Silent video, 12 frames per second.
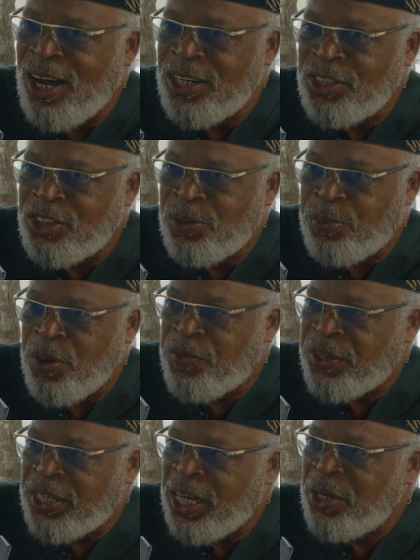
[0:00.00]
Ghana is the
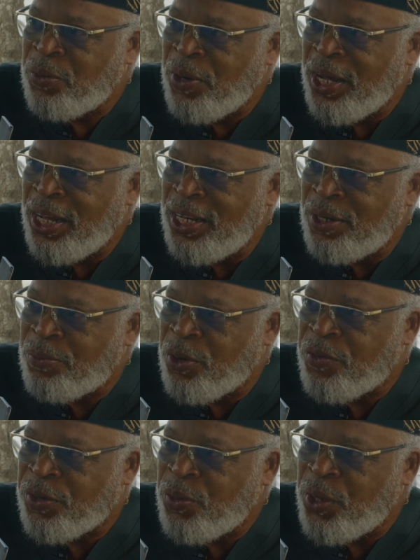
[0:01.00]
perfect gateway and the
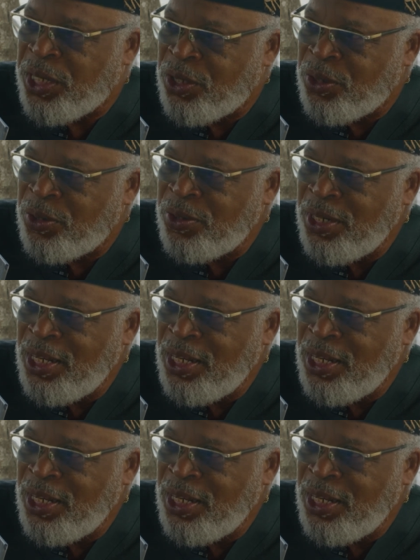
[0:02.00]
perfect window,